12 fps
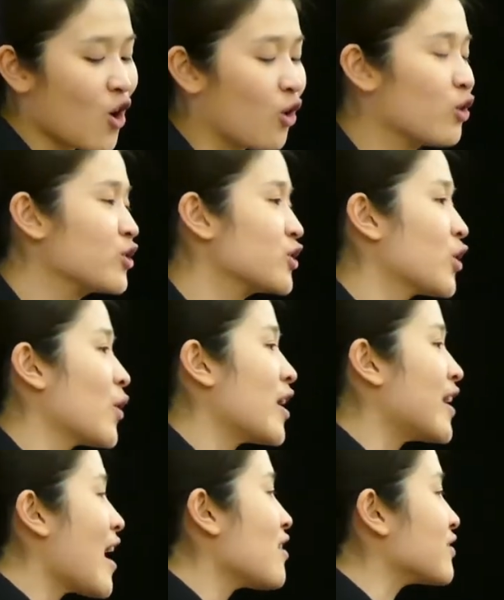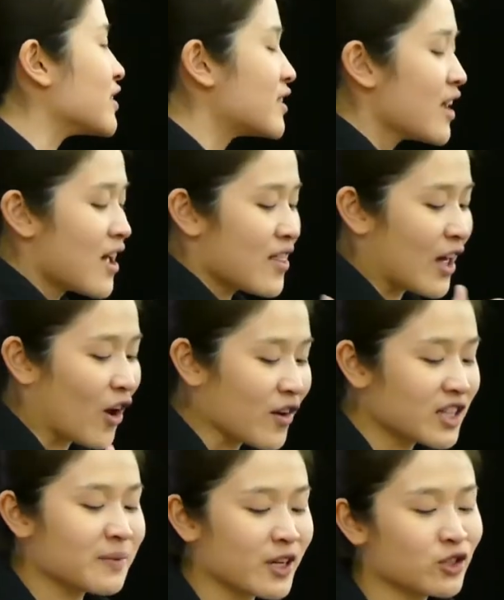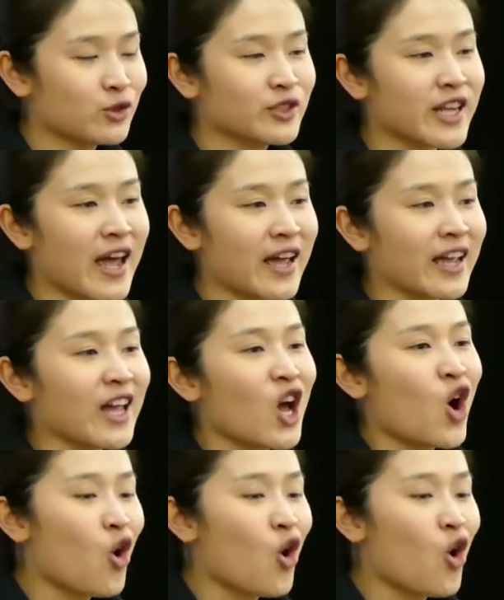also announced that on a special day,